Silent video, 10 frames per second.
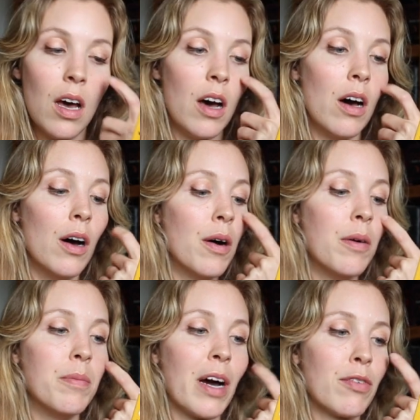
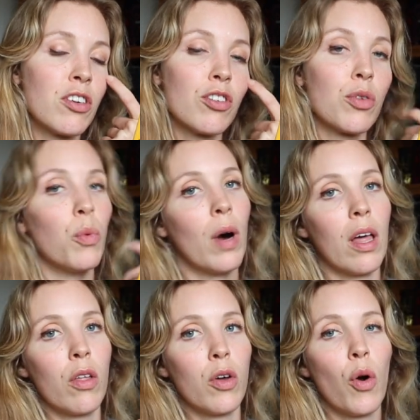I finished it a
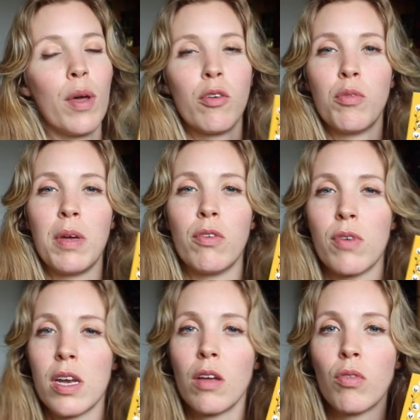while ago. I also made a
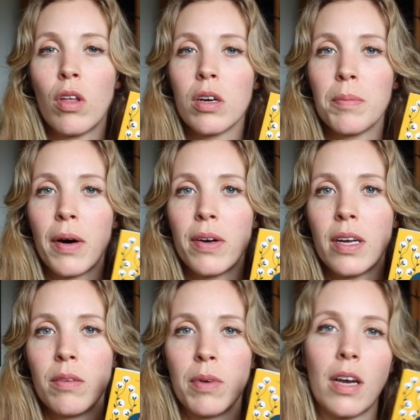reading vlog about
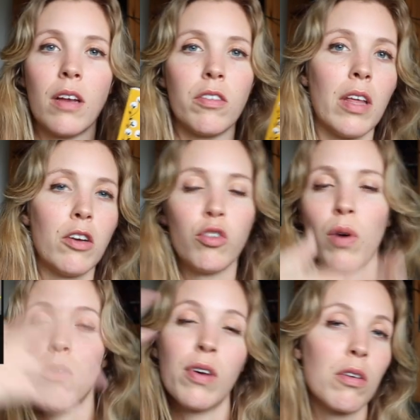it when I did like
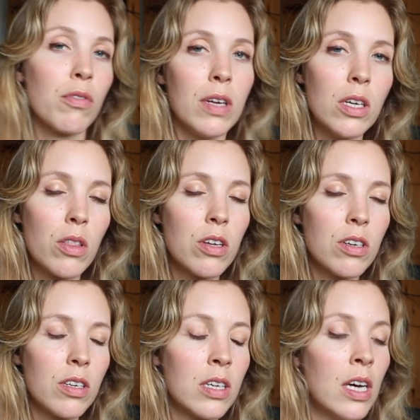12-hour
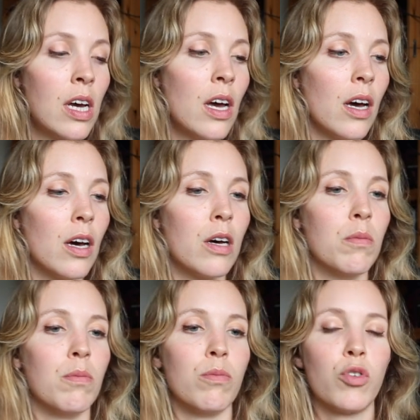readathon.
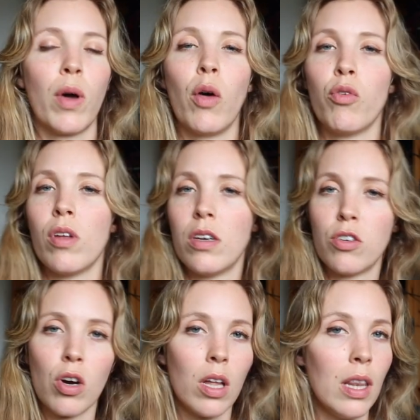So I also didn't
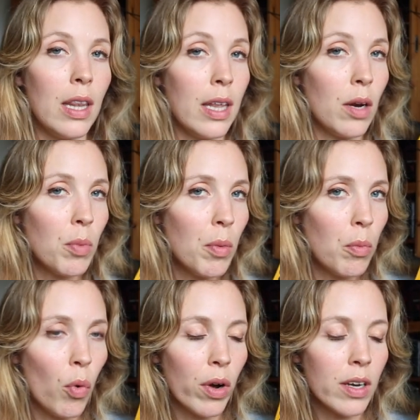talk a little bit
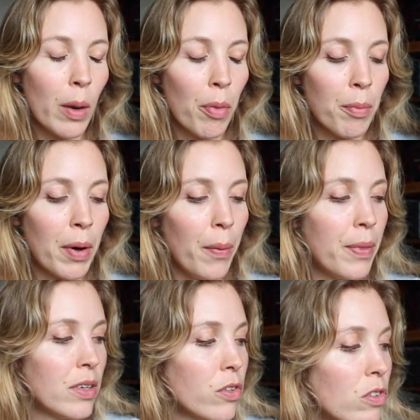more in depth about
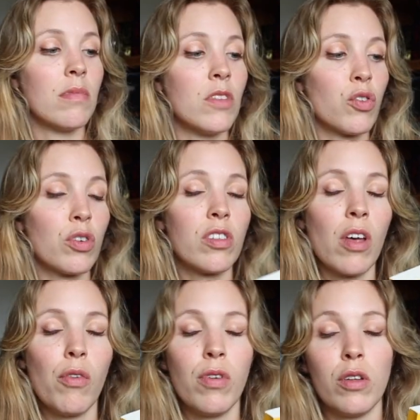this. The story
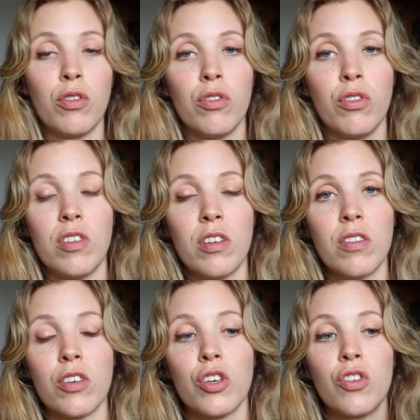itself follows two
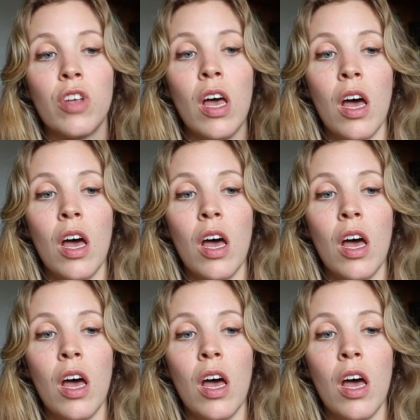sisters.